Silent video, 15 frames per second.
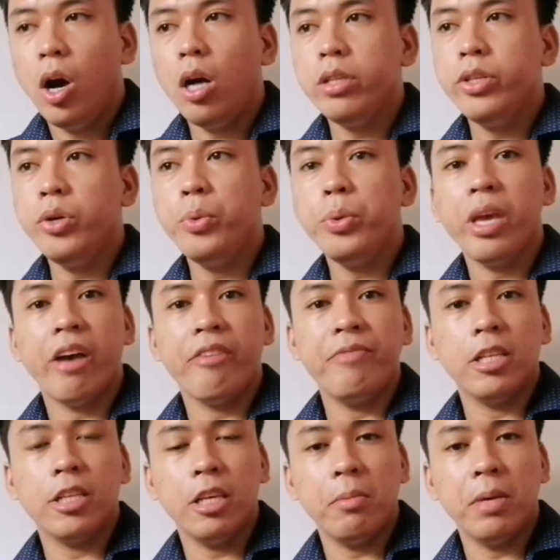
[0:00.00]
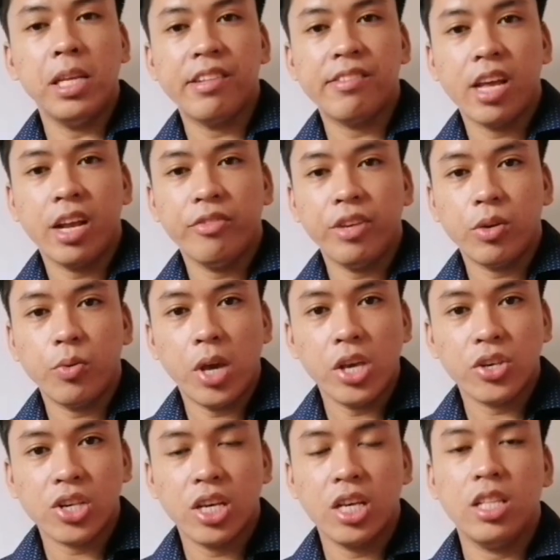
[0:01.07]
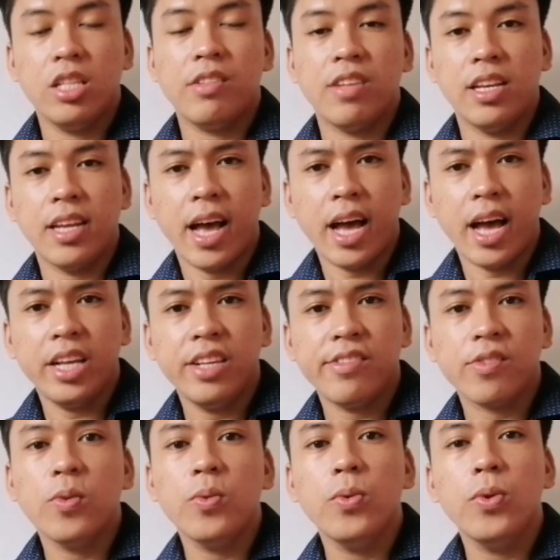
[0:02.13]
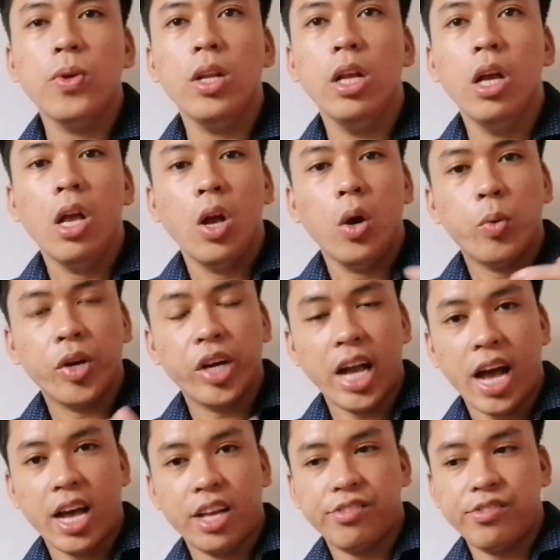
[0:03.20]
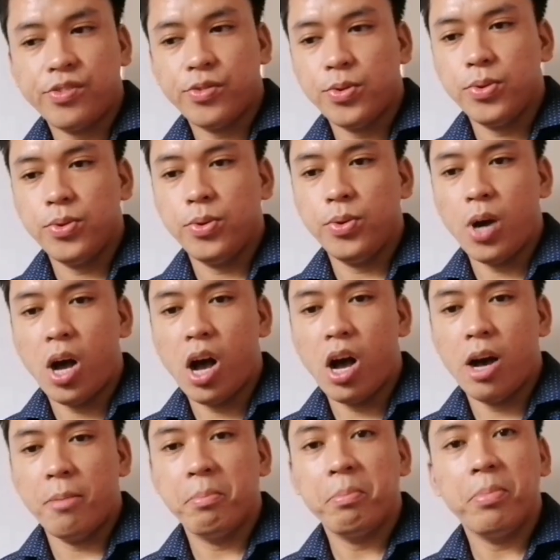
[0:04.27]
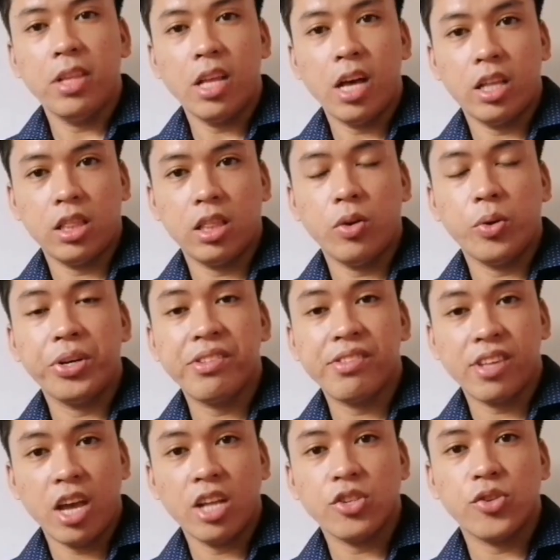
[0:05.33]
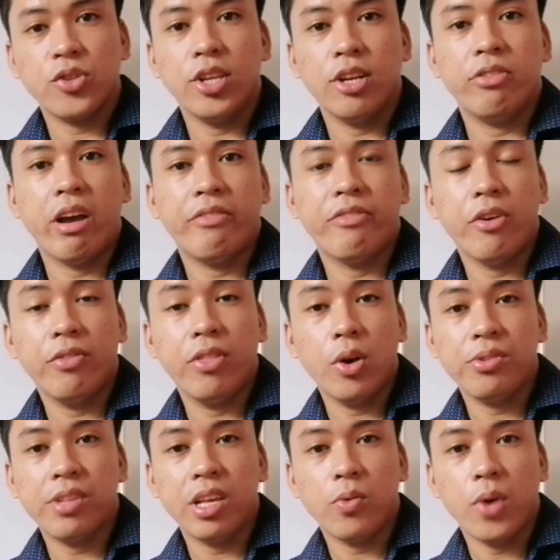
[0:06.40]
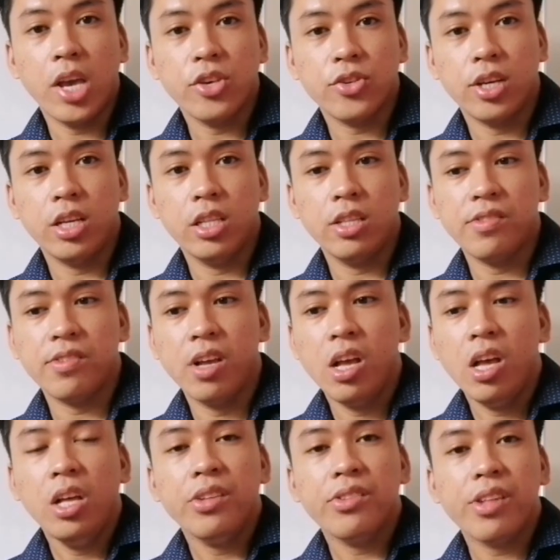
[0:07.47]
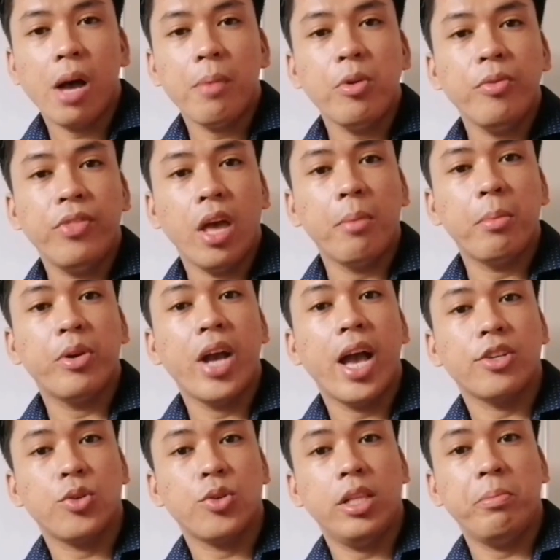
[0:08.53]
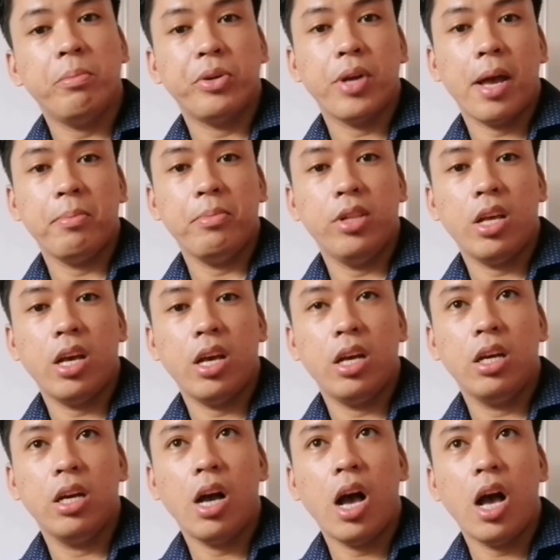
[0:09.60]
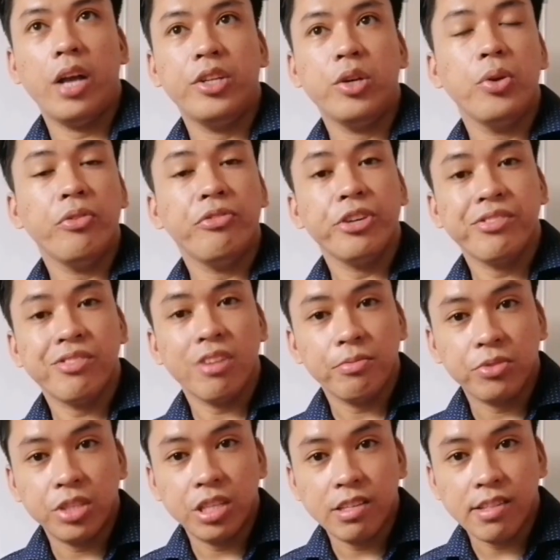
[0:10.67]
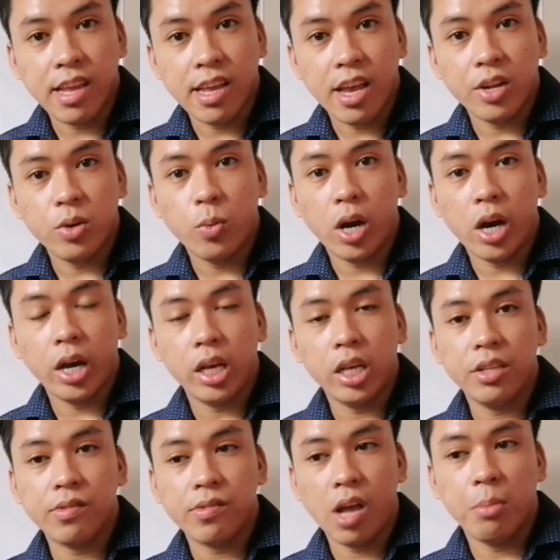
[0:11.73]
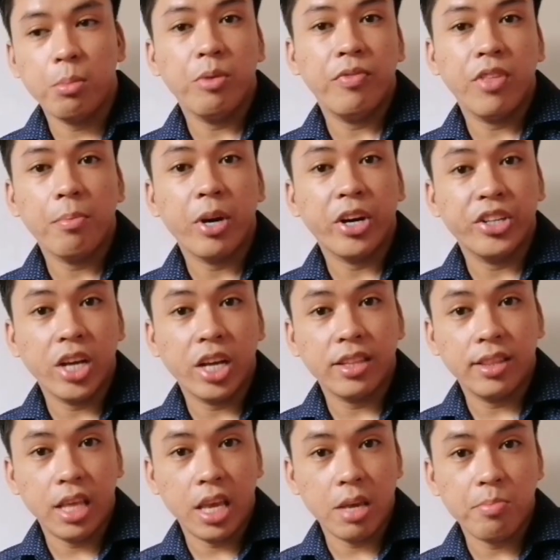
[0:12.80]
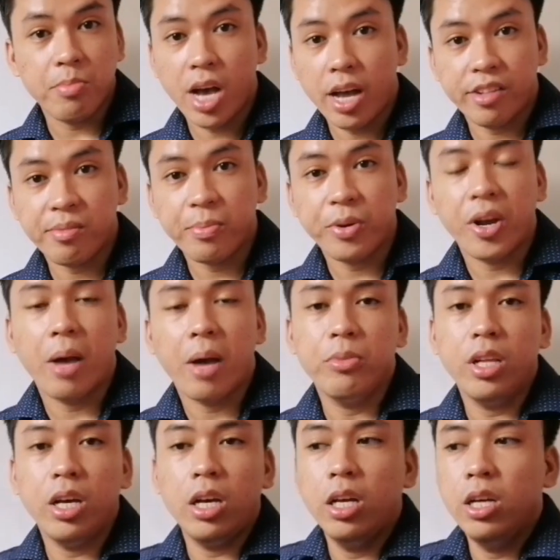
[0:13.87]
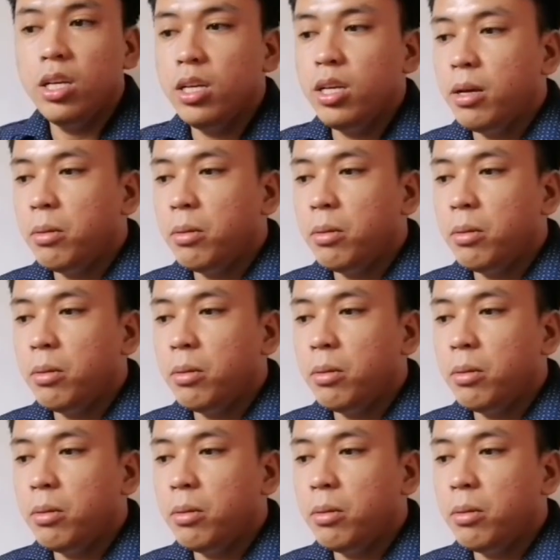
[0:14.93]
Although we have been given a set of equations in high school, we're asked to plot or sketch the graph of those equations. Some of them are actually parabola. I don't know for some reason why some of them are not named as parabola,